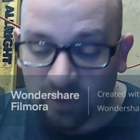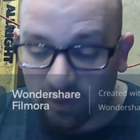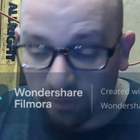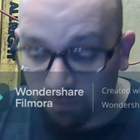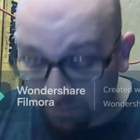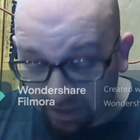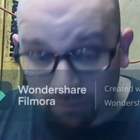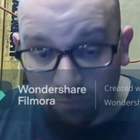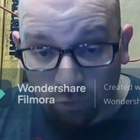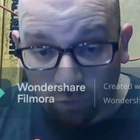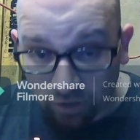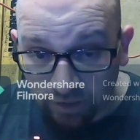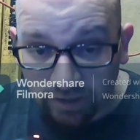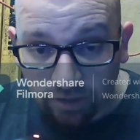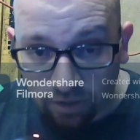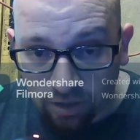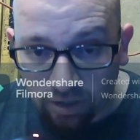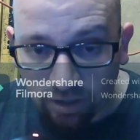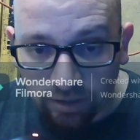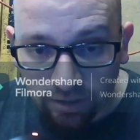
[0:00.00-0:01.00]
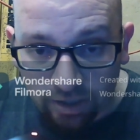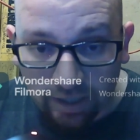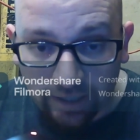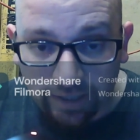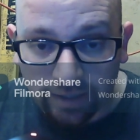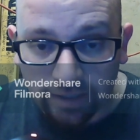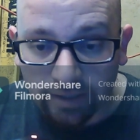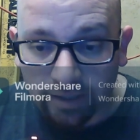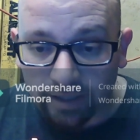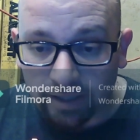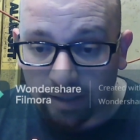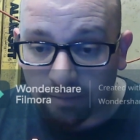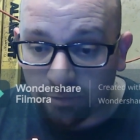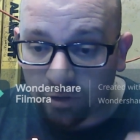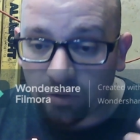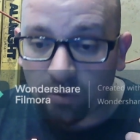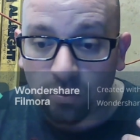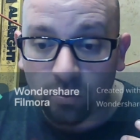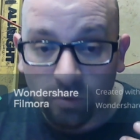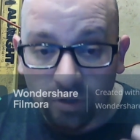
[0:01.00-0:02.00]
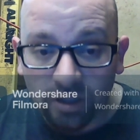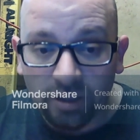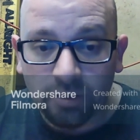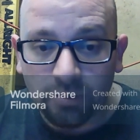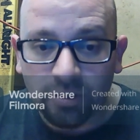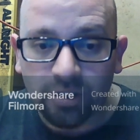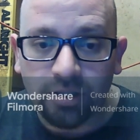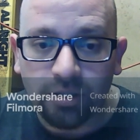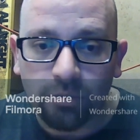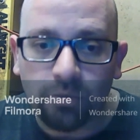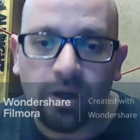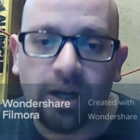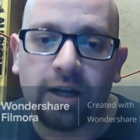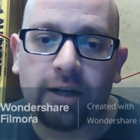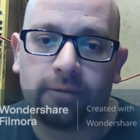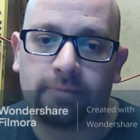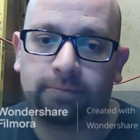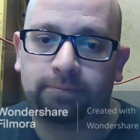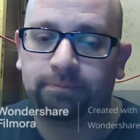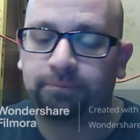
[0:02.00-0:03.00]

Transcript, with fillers: But I'm working hard on it and I'm doing really, really well.